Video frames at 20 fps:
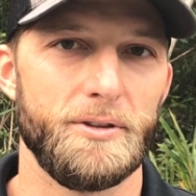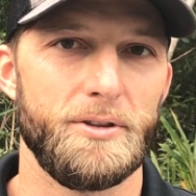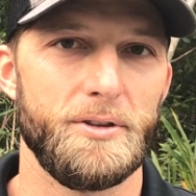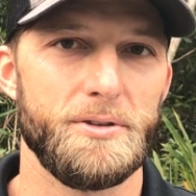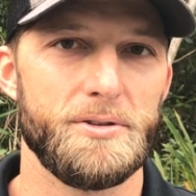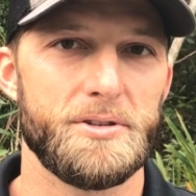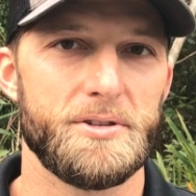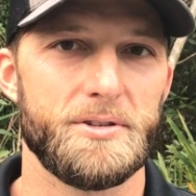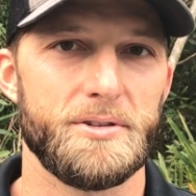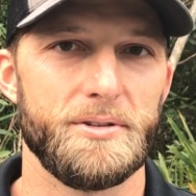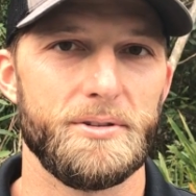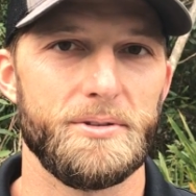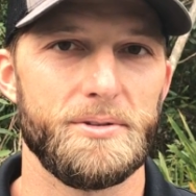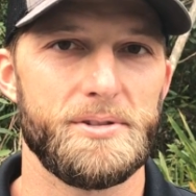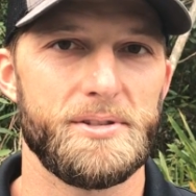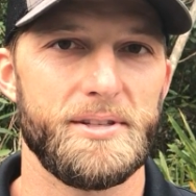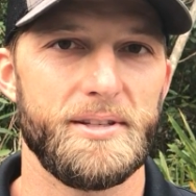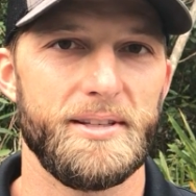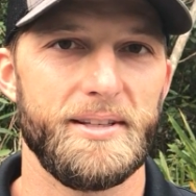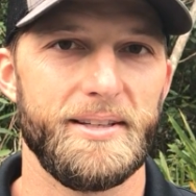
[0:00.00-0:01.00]
used to
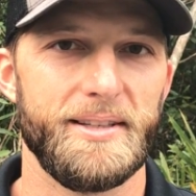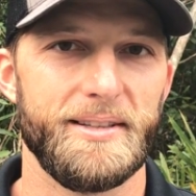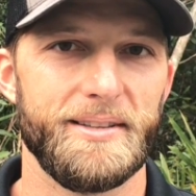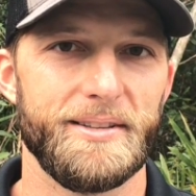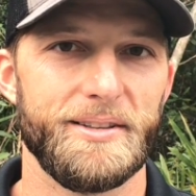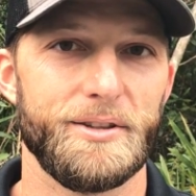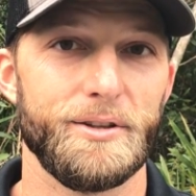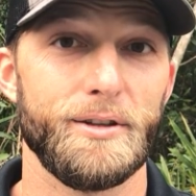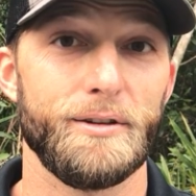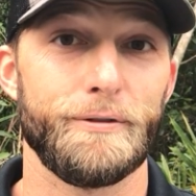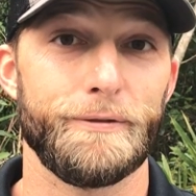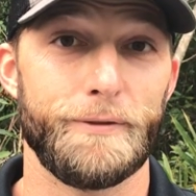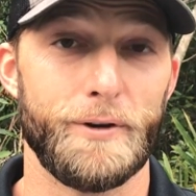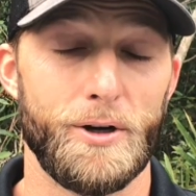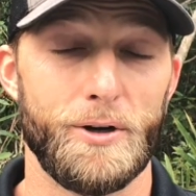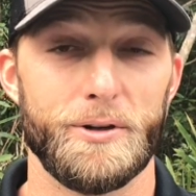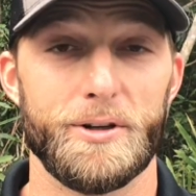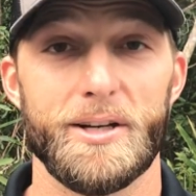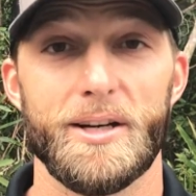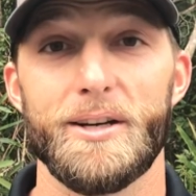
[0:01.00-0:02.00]
seeing good
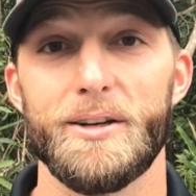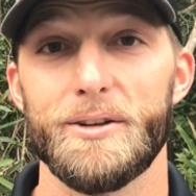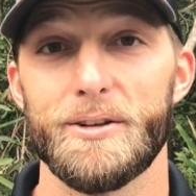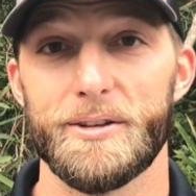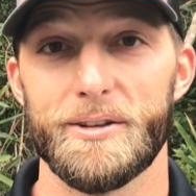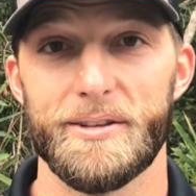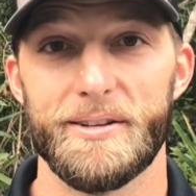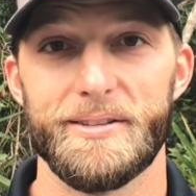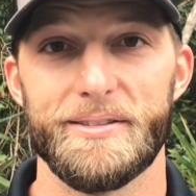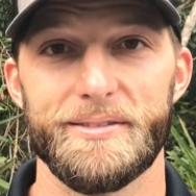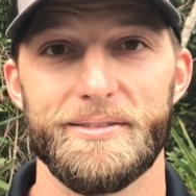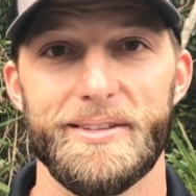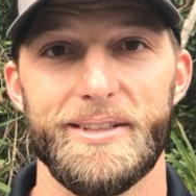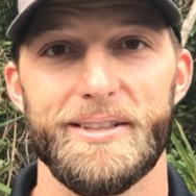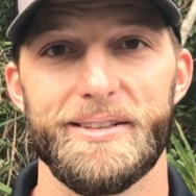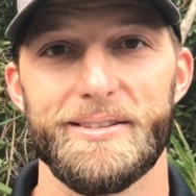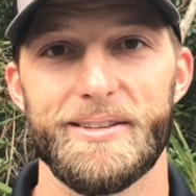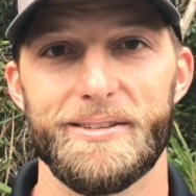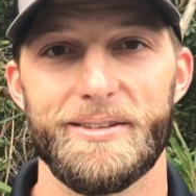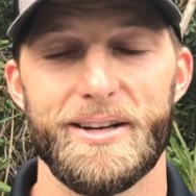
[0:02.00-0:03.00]
fall color
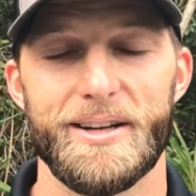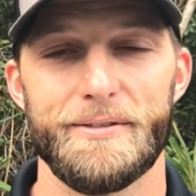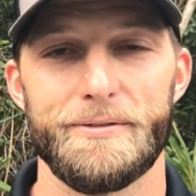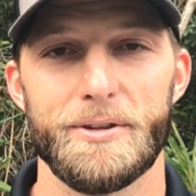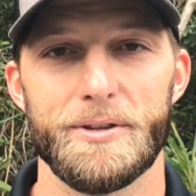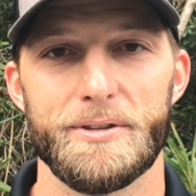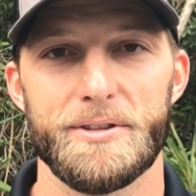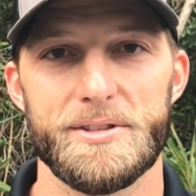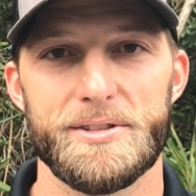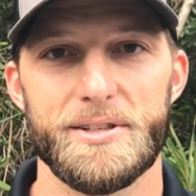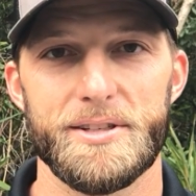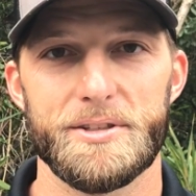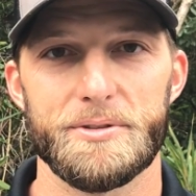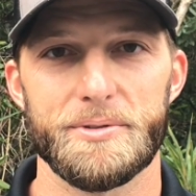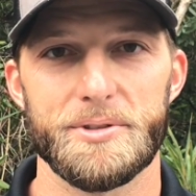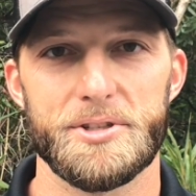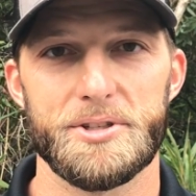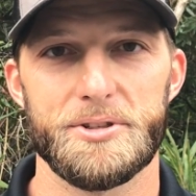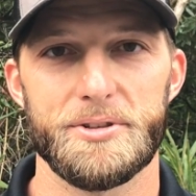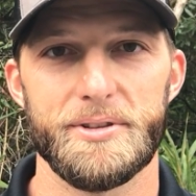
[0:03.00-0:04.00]
in a lot of your
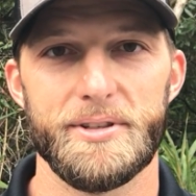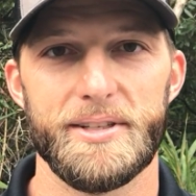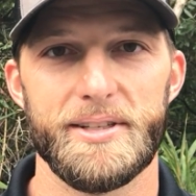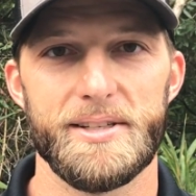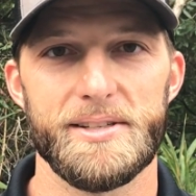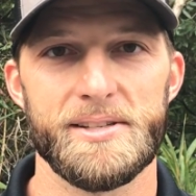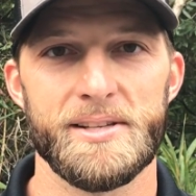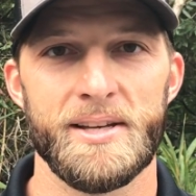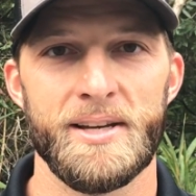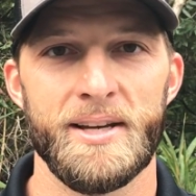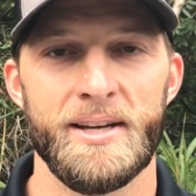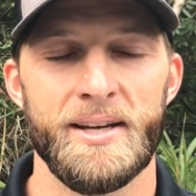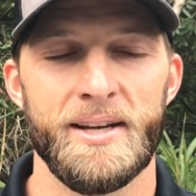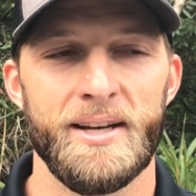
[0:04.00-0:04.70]
deciduous trees,